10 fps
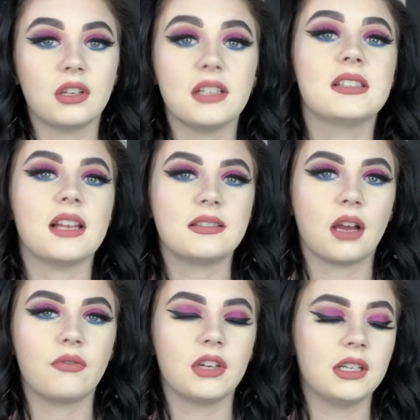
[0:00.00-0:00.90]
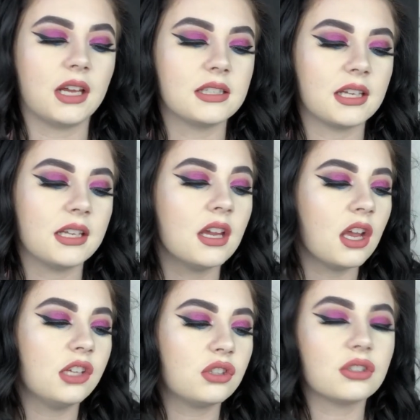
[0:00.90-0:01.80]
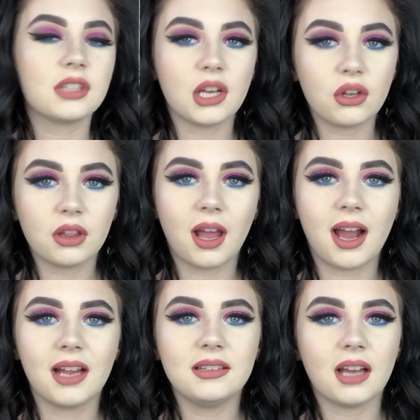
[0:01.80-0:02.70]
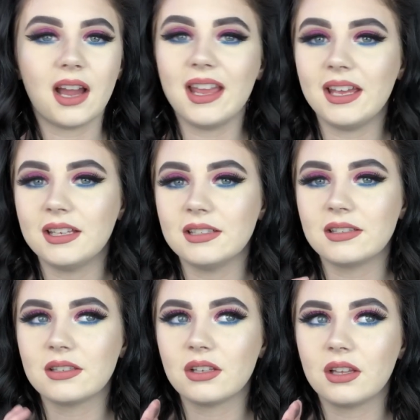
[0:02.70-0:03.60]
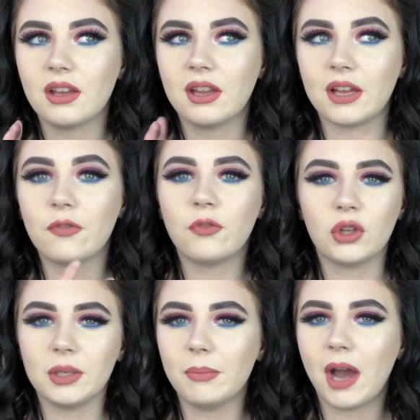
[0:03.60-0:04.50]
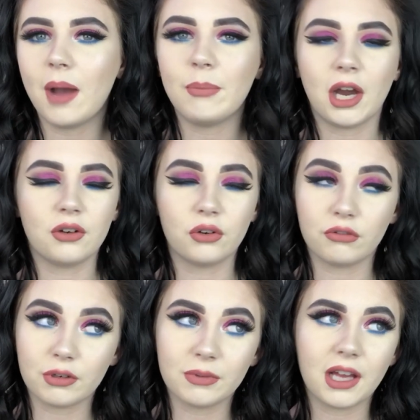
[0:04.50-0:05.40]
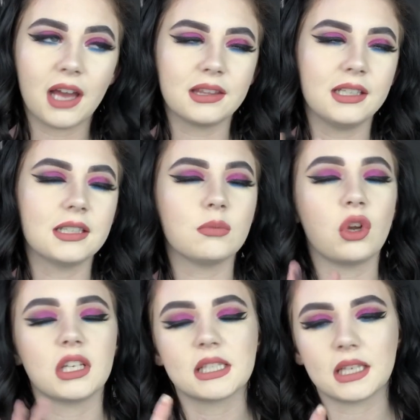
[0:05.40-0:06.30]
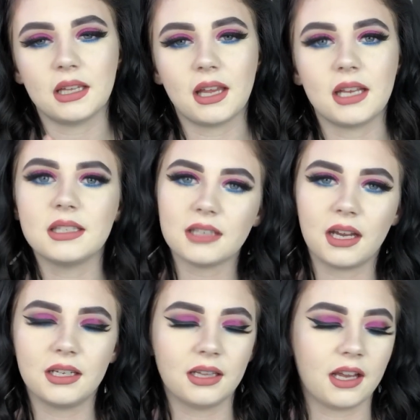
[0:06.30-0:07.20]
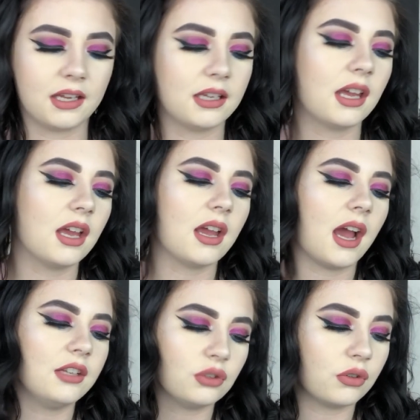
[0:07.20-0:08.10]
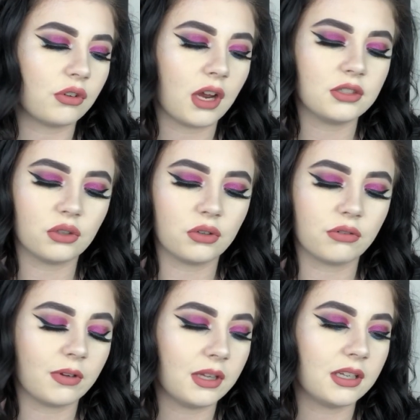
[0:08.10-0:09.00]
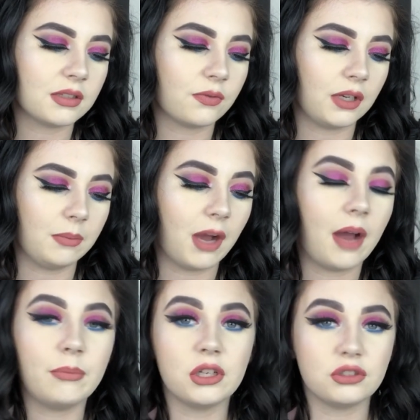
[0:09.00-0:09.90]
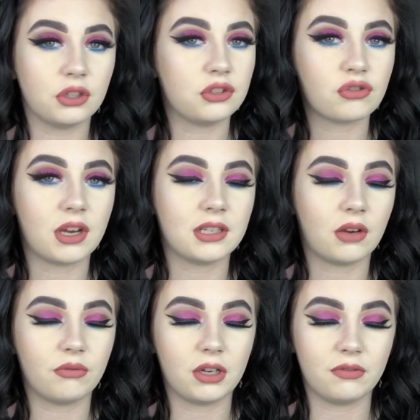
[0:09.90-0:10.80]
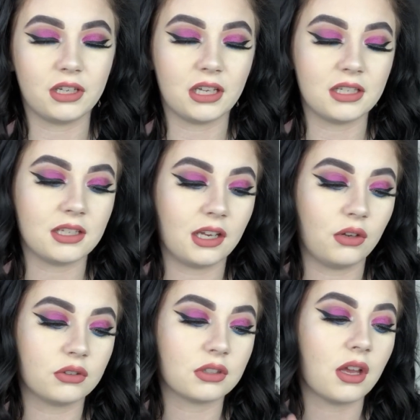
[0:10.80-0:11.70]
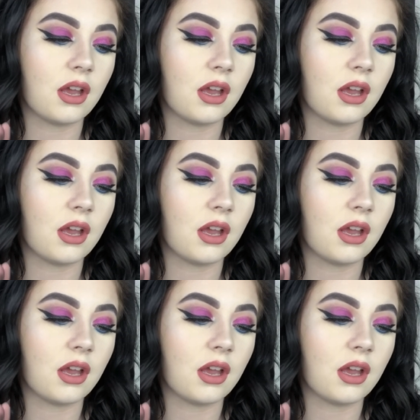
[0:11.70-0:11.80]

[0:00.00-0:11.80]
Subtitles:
that it set down really nicely. It does say online that it is like fully matte, but I don't agree with that. I think it's more like skin-like, satiny-like. I don't agree that it's fully matte, but it does dry down really, really nicely. It looks